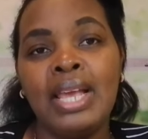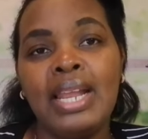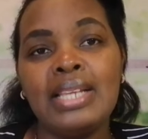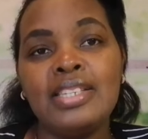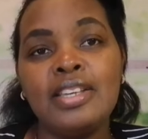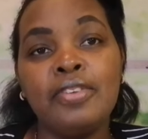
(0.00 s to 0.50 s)

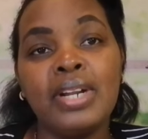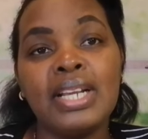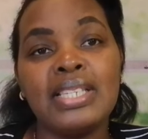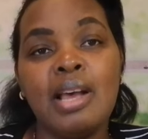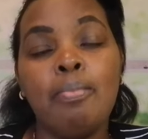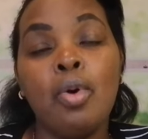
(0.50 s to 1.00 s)
Let's say, for
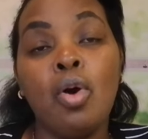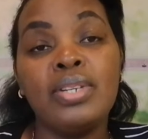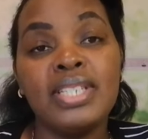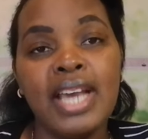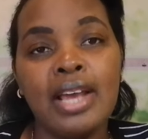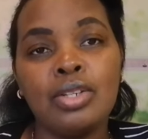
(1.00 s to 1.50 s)
example,
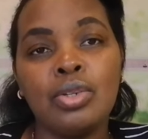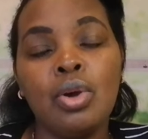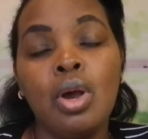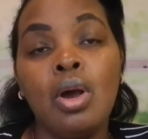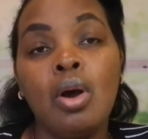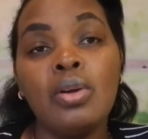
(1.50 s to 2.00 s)
Ontario.
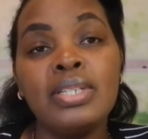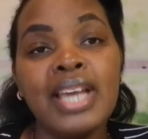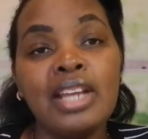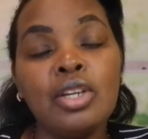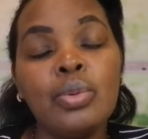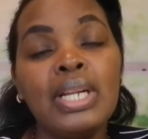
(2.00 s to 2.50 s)

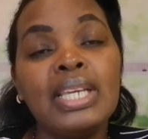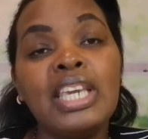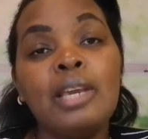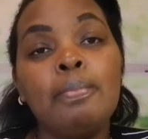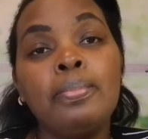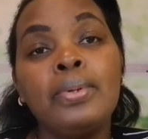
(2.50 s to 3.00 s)
Ontario will
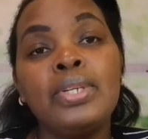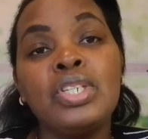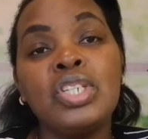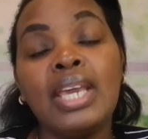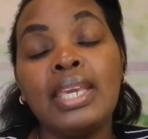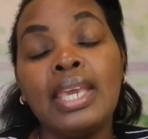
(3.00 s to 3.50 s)
keep
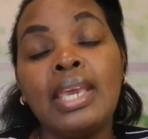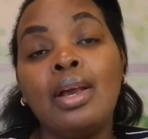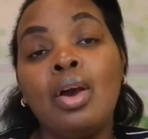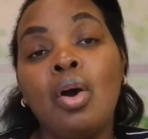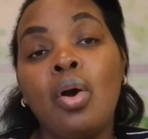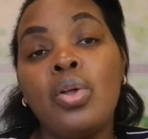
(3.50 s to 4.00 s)
checking
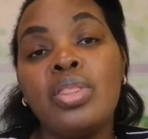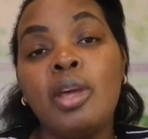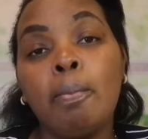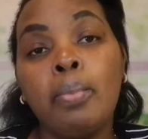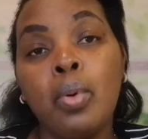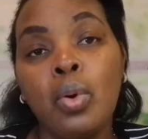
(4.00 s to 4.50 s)
on
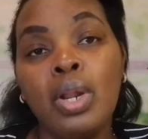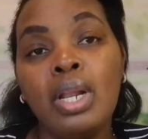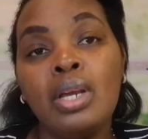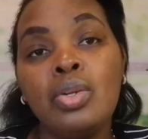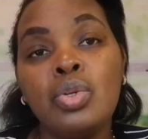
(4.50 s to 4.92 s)
the pool